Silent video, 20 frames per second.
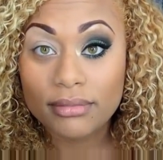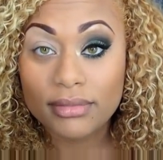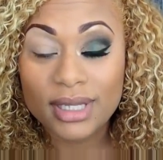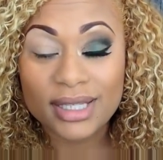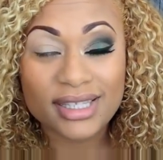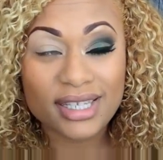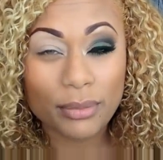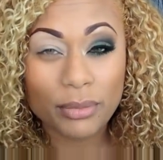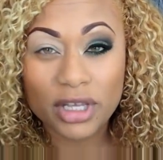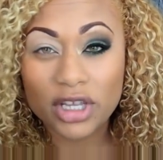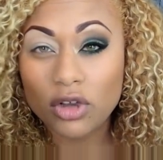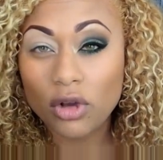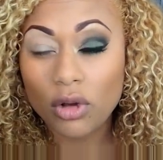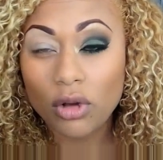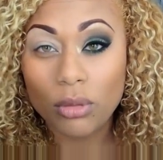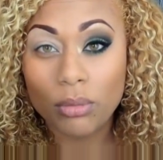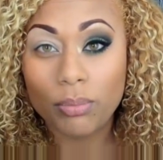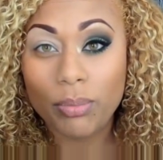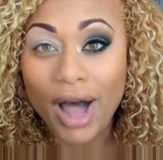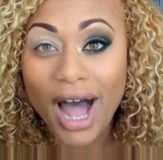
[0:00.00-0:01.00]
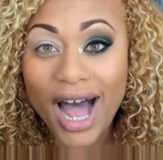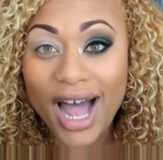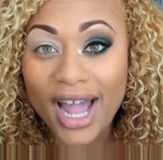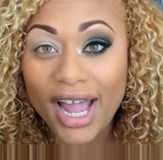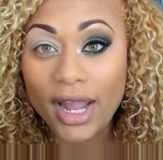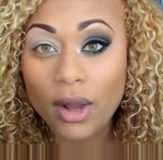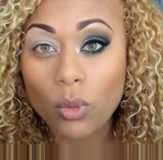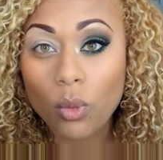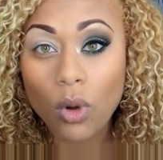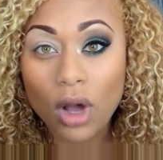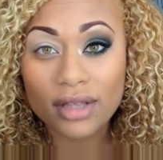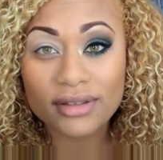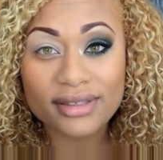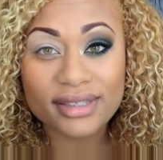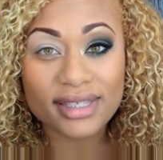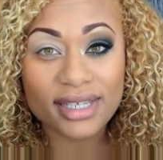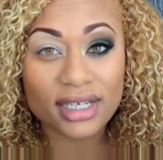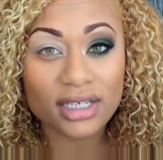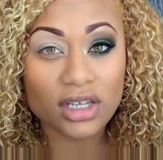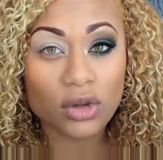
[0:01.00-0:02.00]
It's something you'll buy
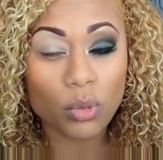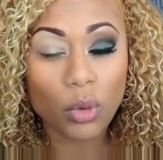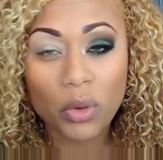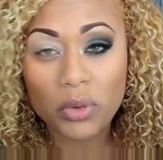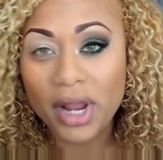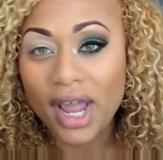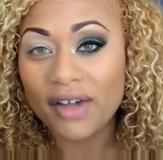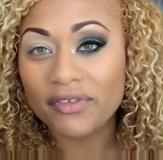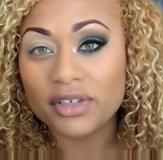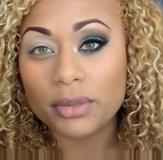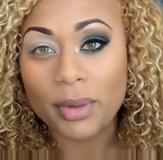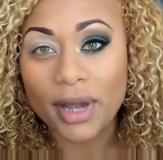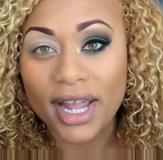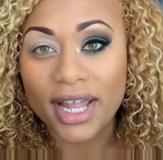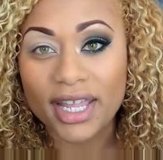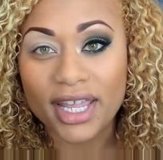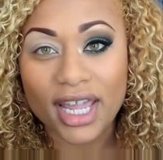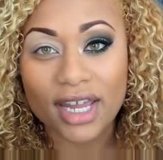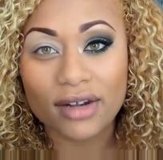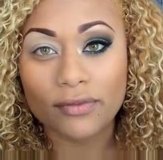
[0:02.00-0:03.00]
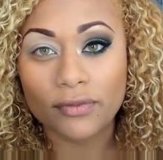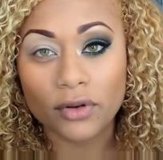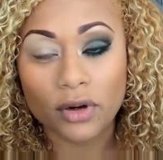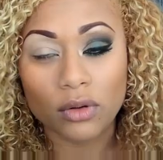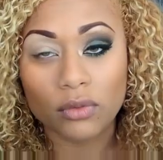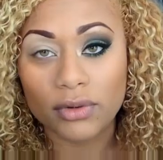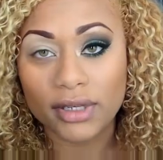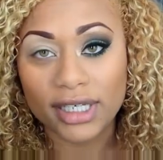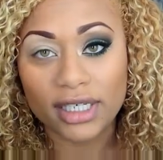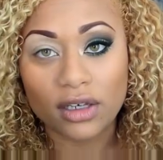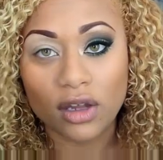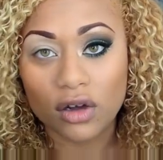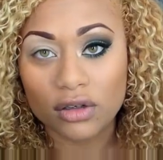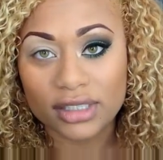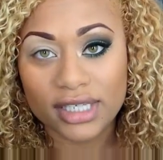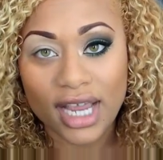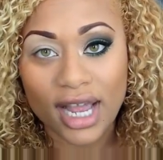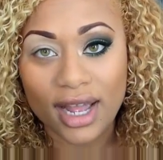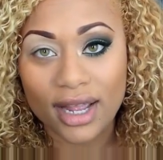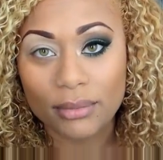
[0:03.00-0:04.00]
once and you won't have to buy again for a really long
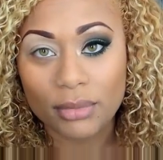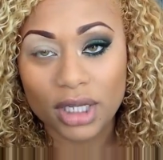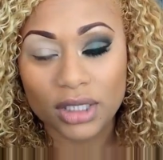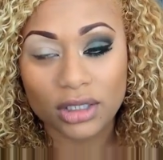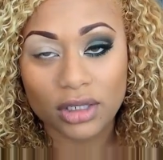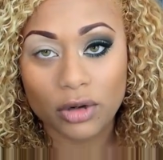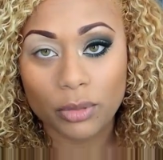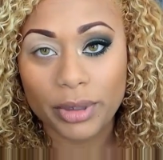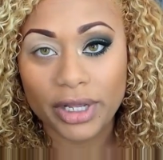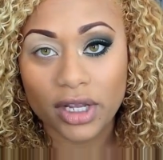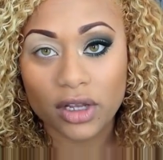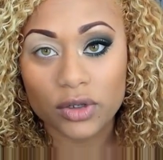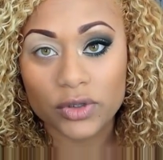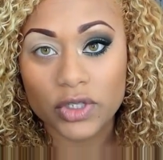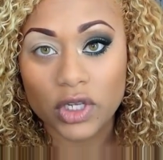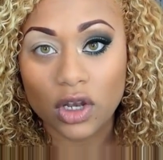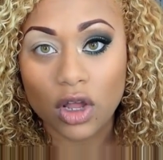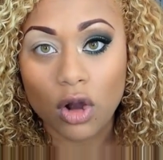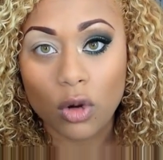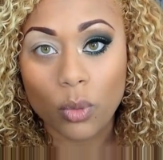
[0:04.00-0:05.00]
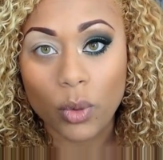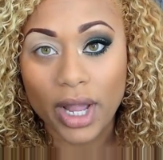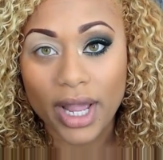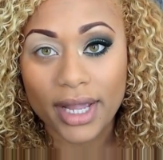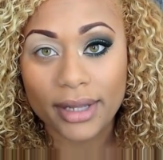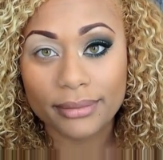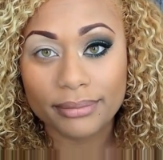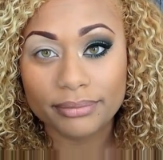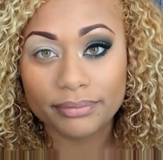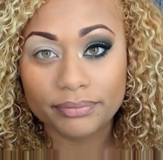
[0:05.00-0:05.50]
time. A little bit goes a long way.